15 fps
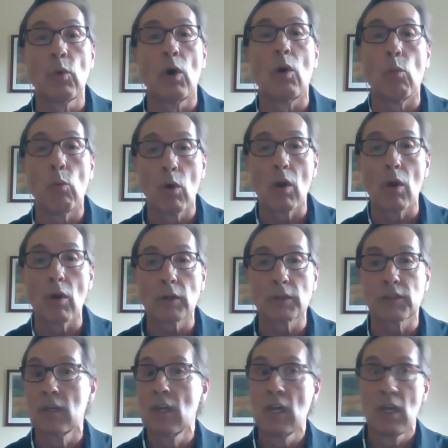find what
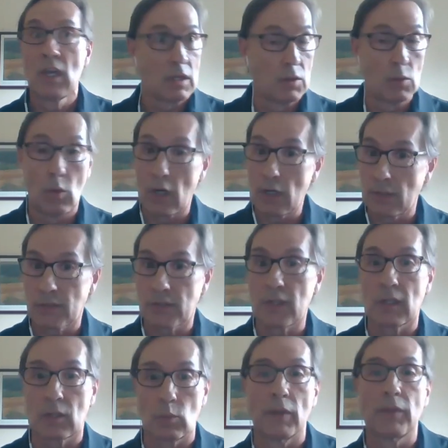works, you
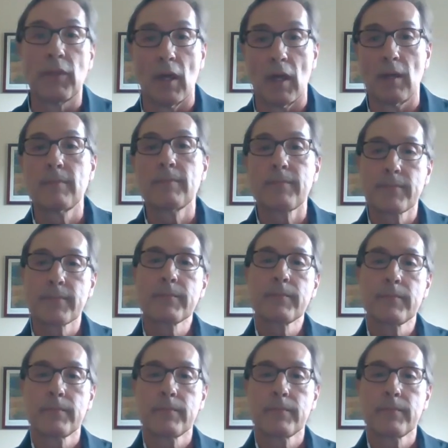want to stick with it.